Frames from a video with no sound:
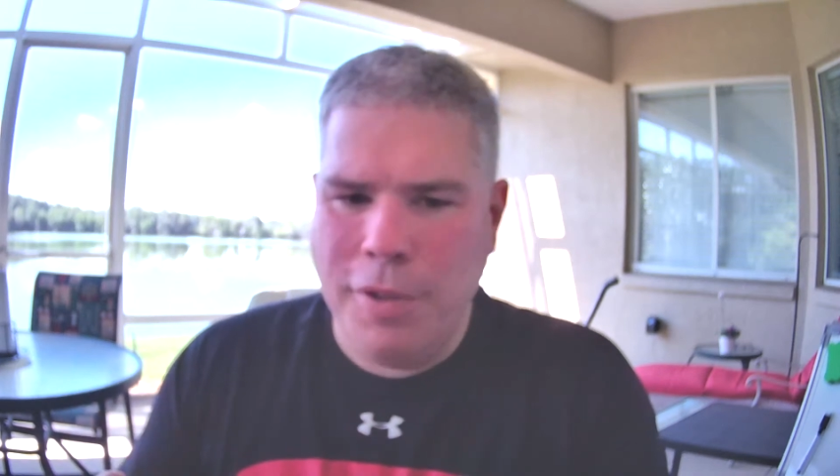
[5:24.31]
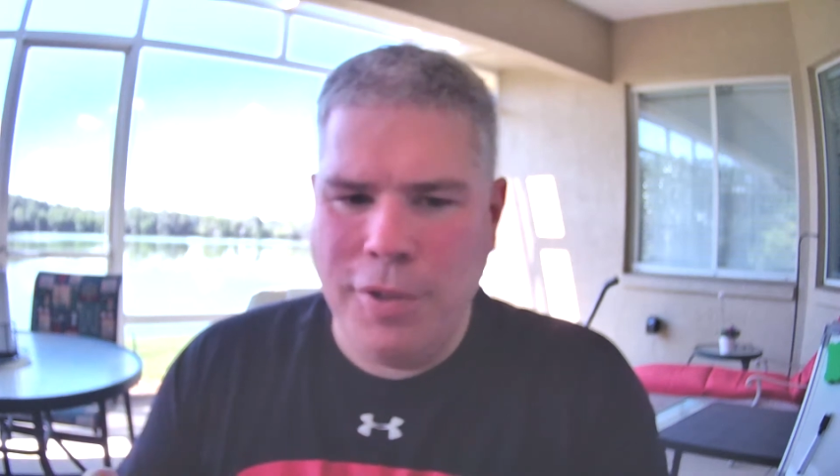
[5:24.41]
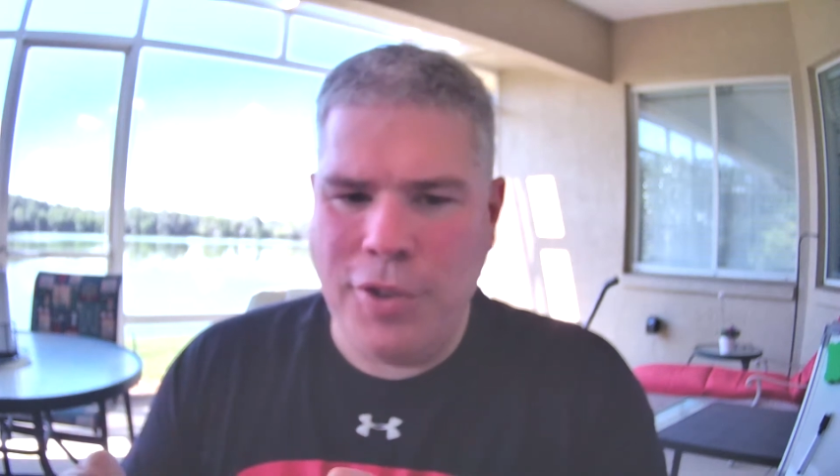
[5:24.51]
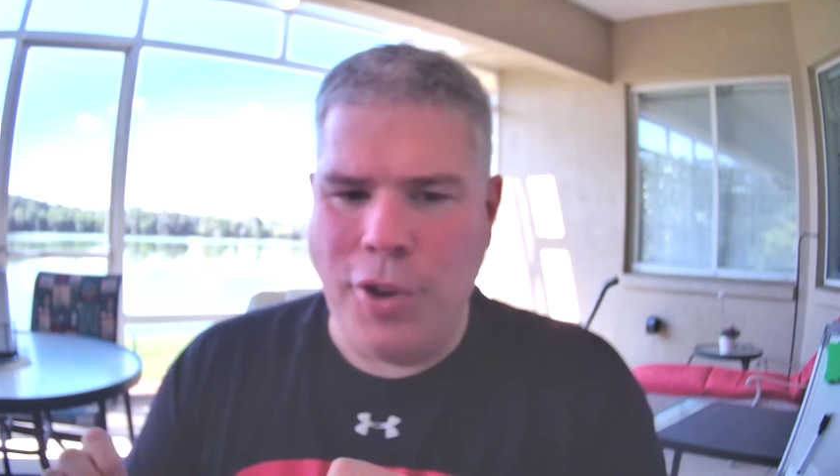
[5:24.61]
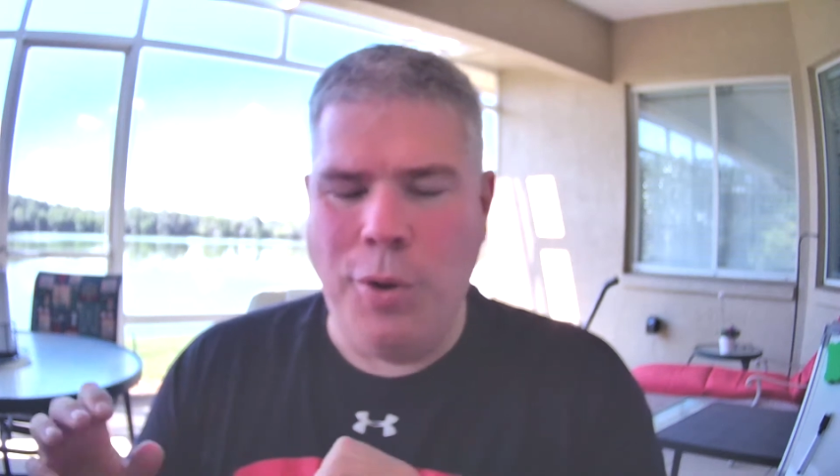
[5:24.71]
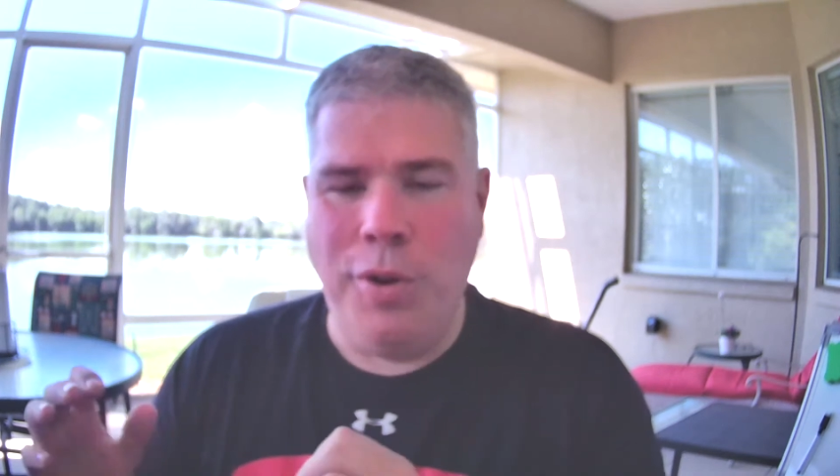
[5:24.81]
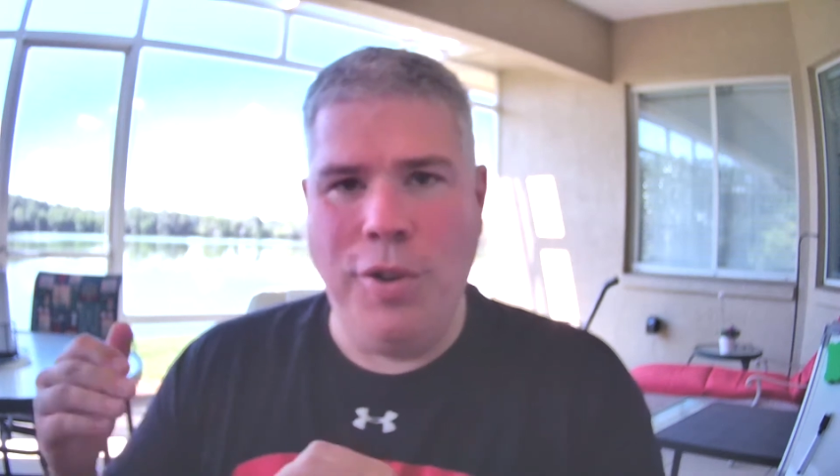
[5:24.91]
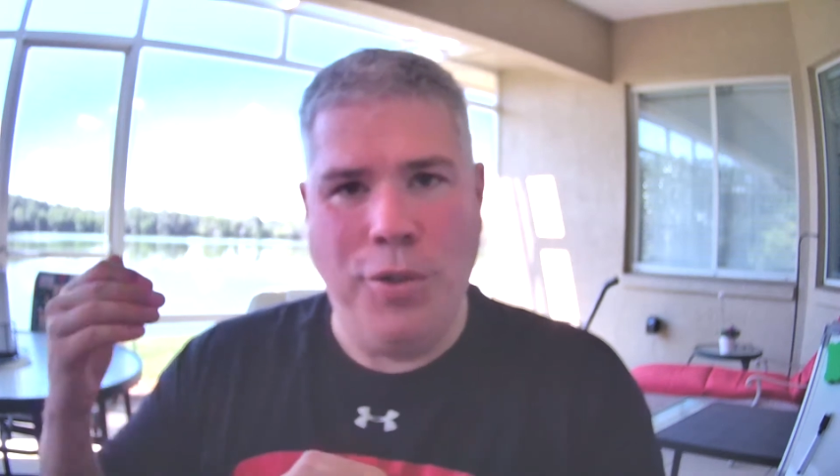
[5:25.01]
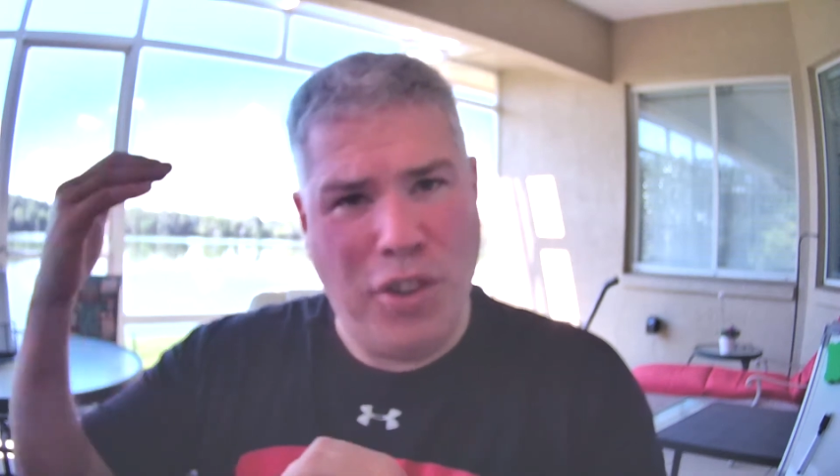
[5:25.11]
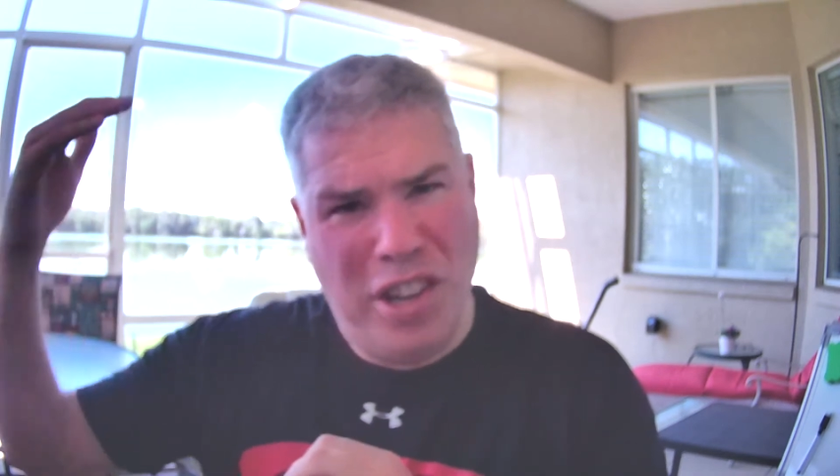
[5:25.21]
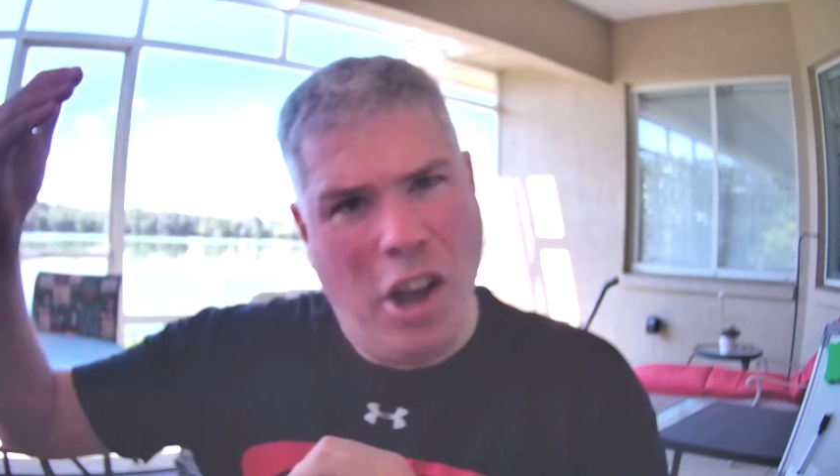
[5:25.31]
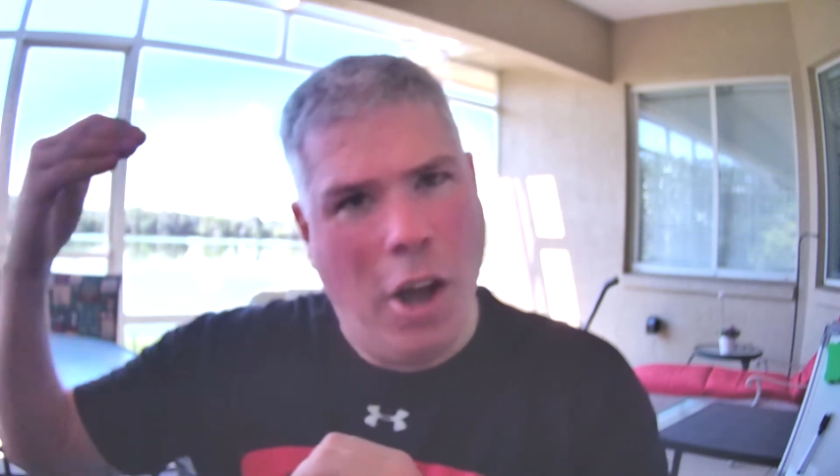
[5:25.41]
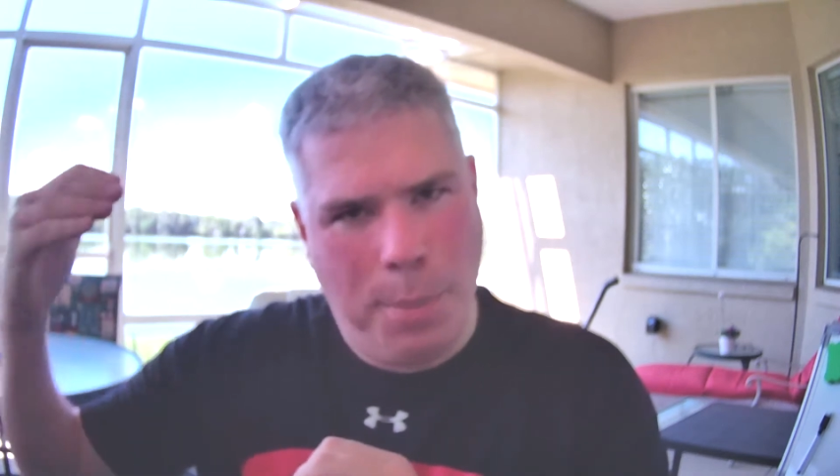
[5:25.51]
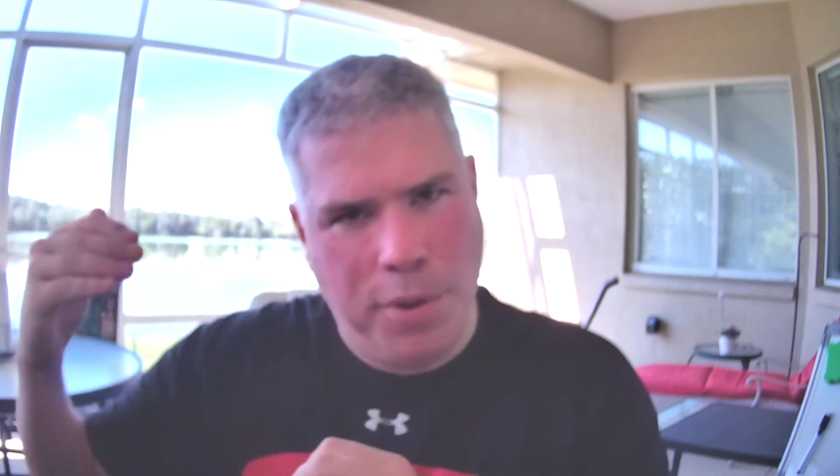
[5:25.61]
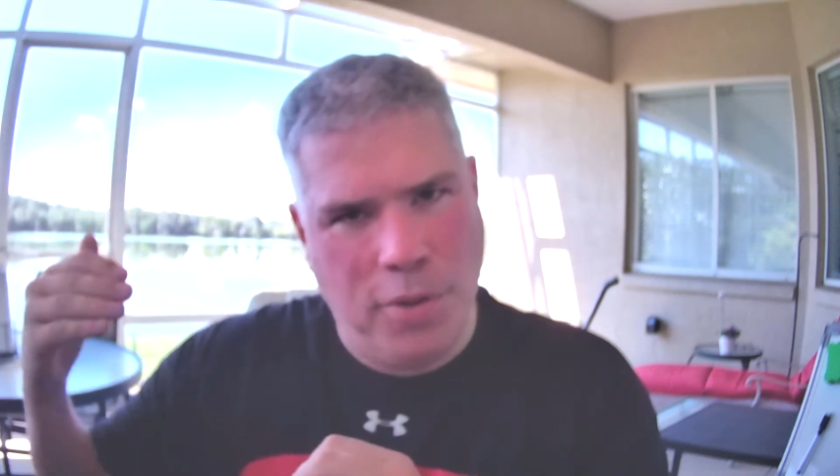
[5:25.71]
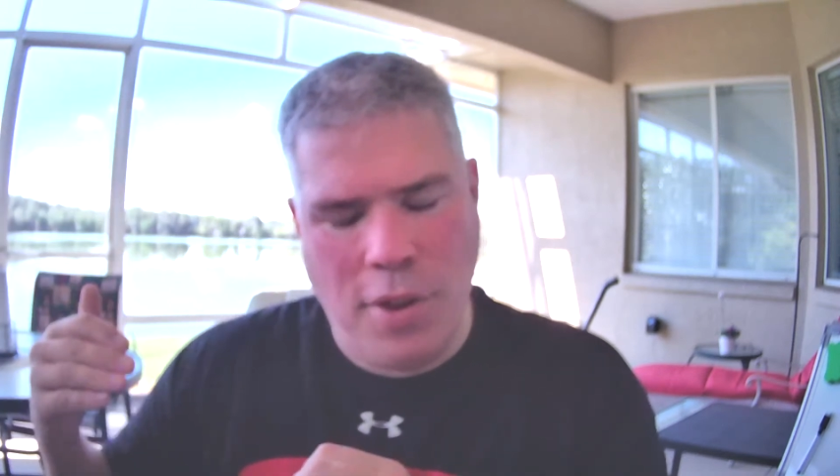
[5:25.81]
So you'll see up is